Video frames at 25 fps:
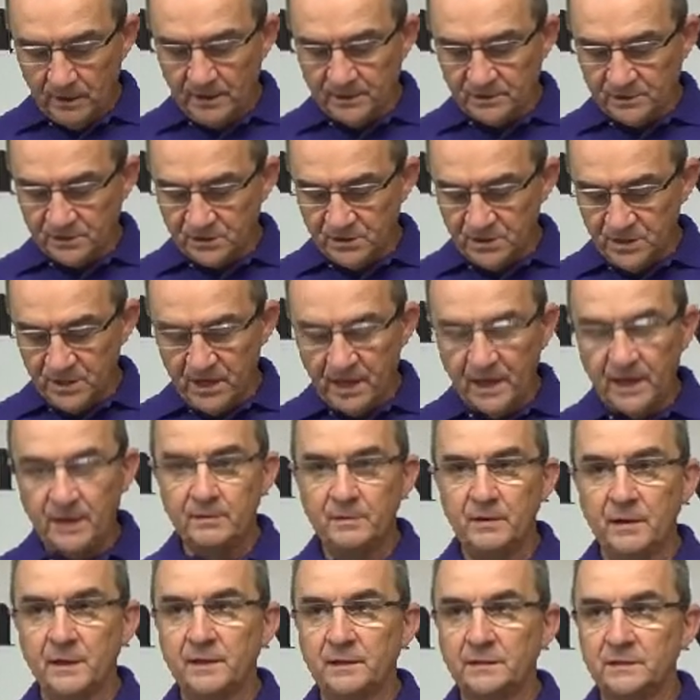It's,
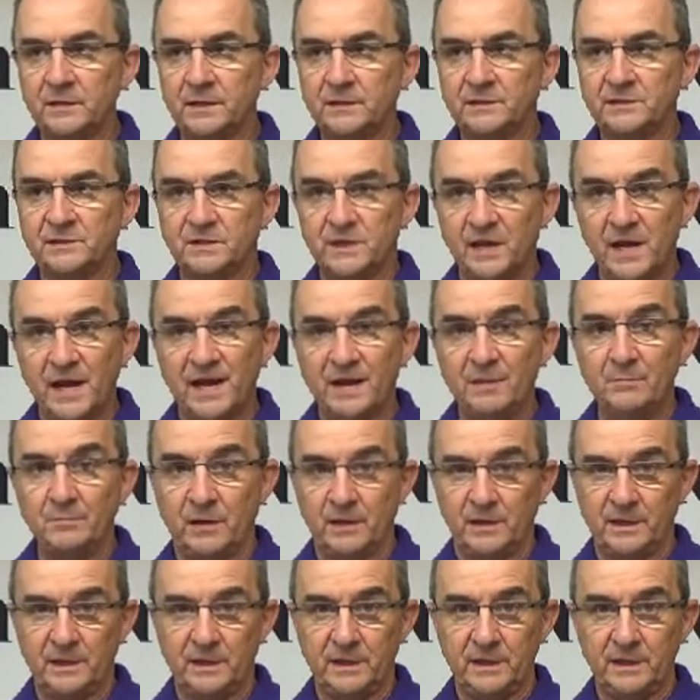name, it, it's
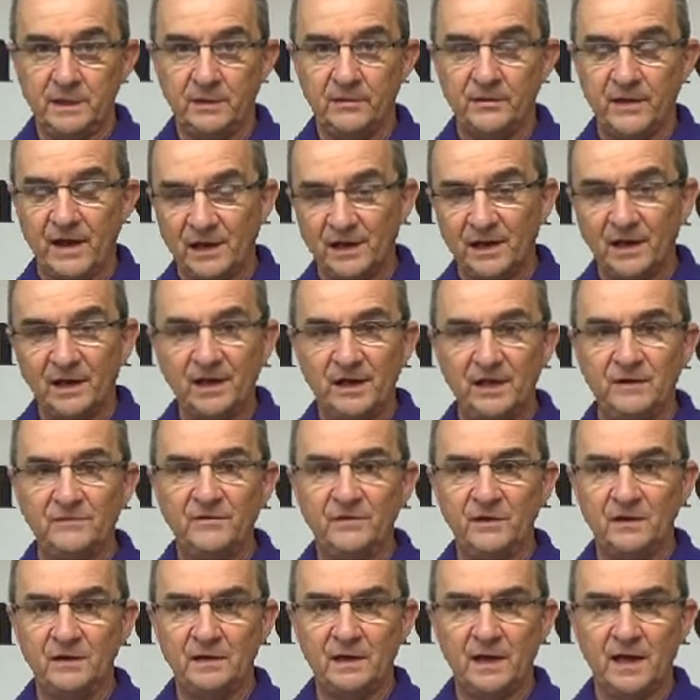namely that
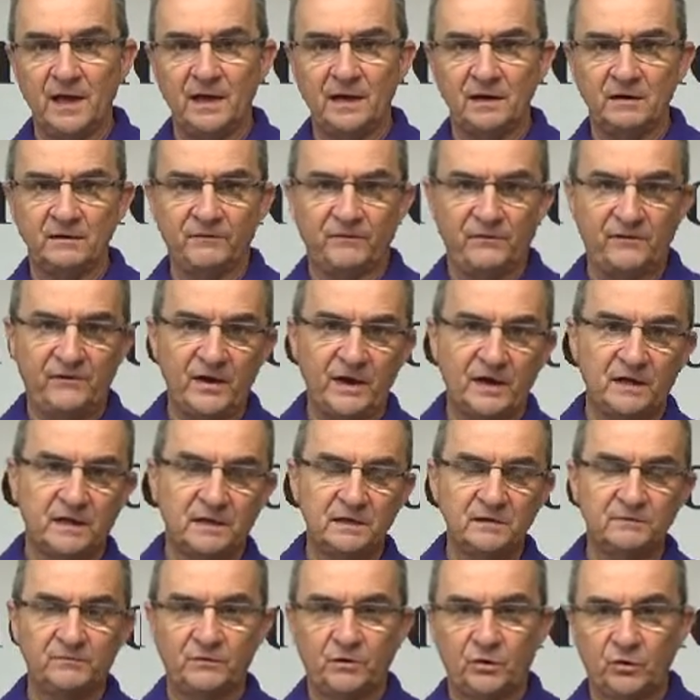living an
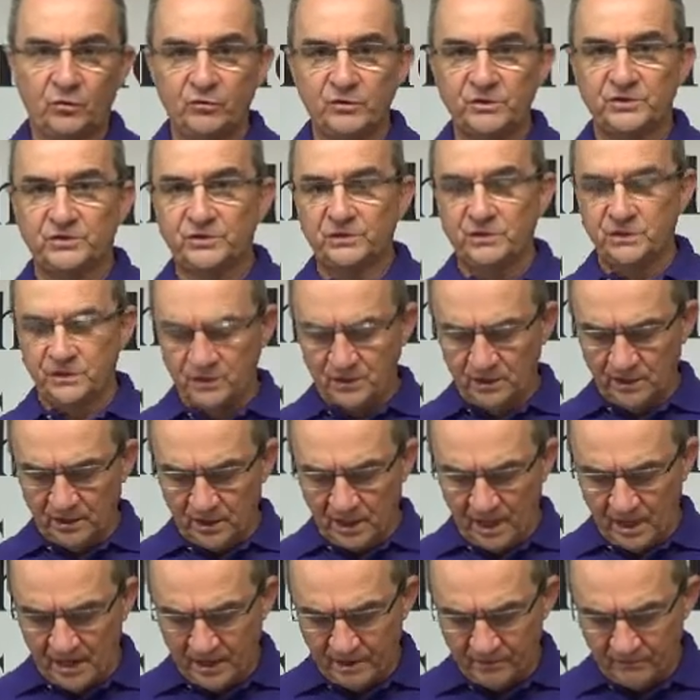effective Christian
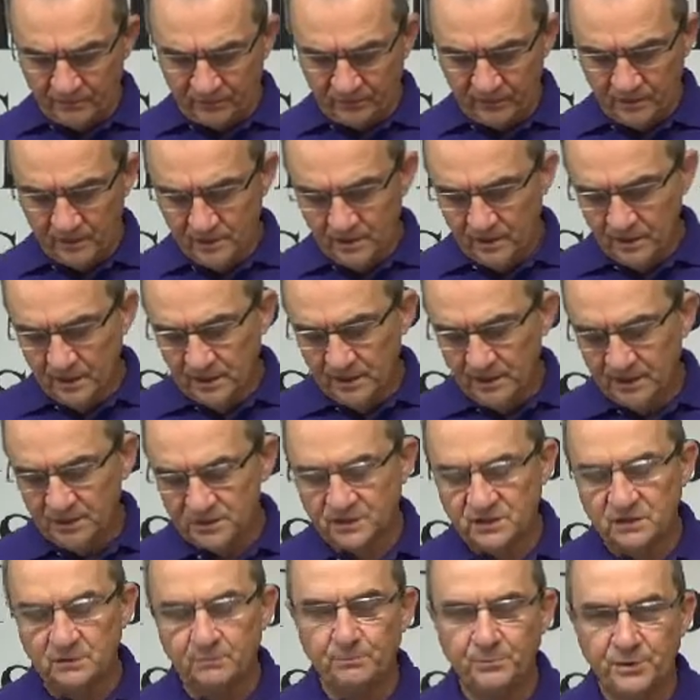life
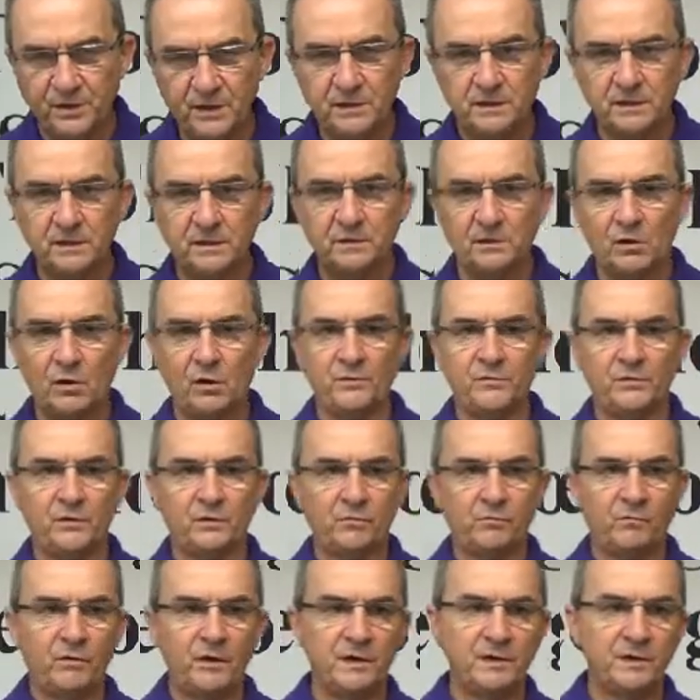is dependent on
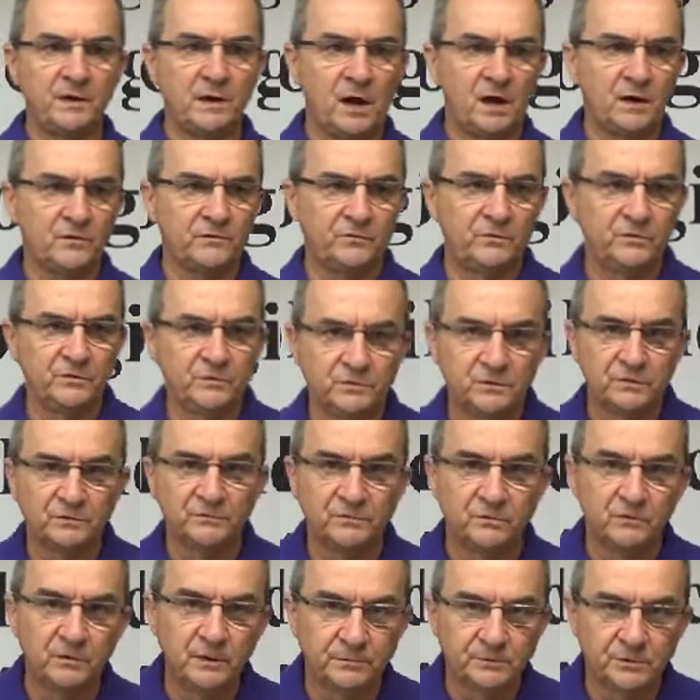the great doctrines
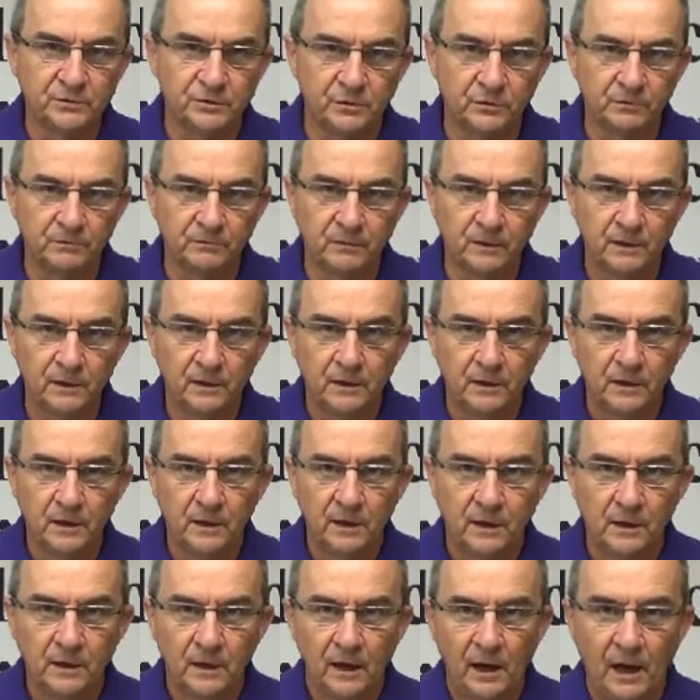of Scripture.
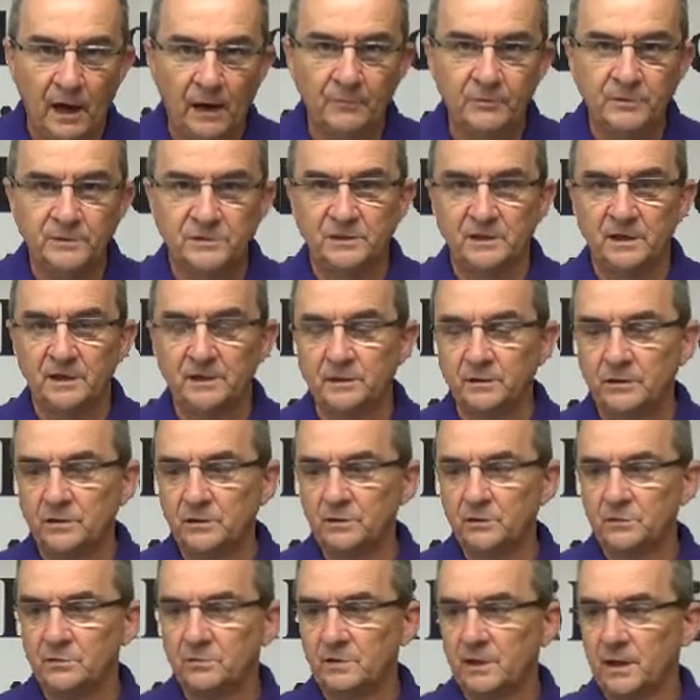I would say to
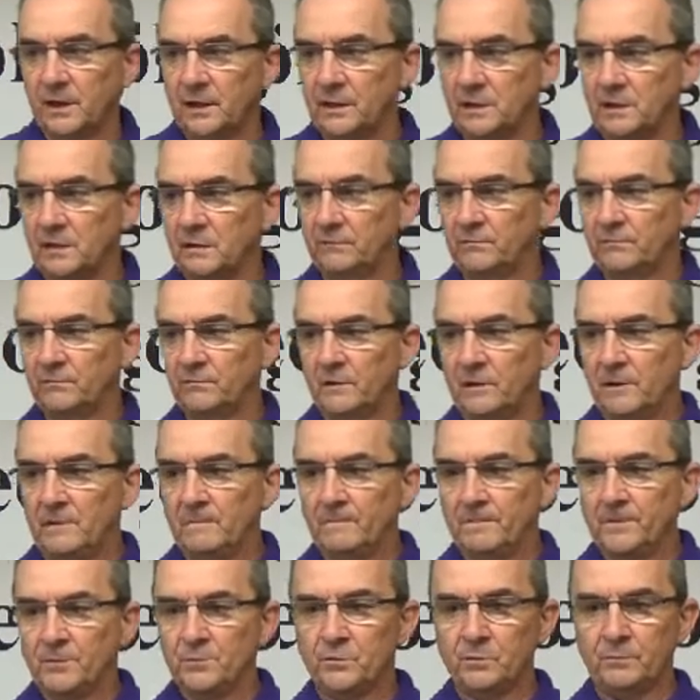you that if
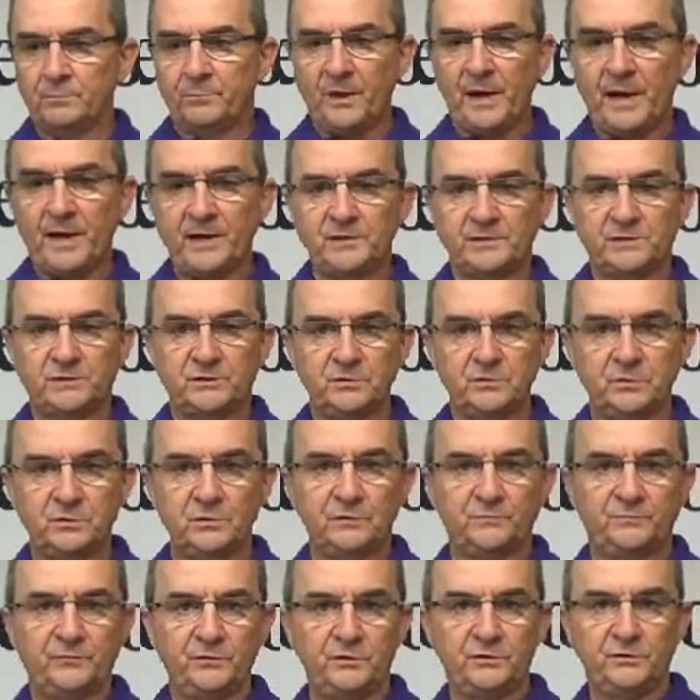you're a
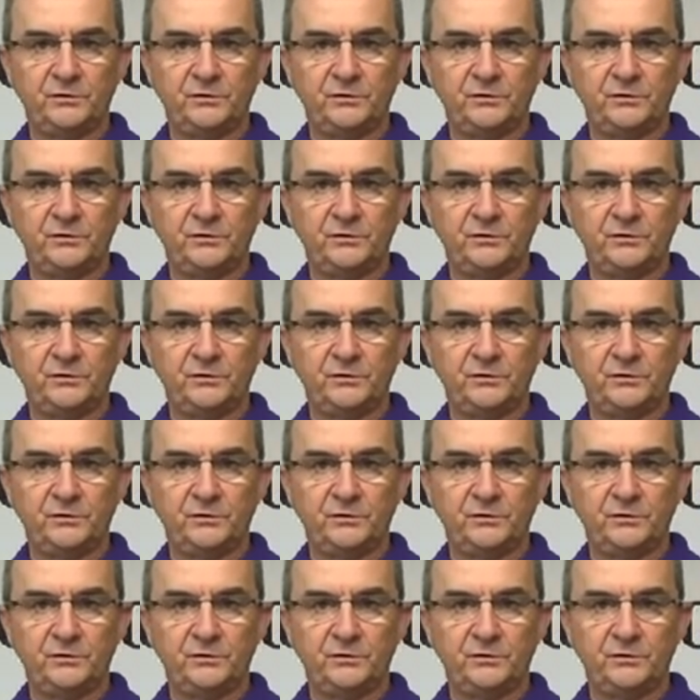pastor, if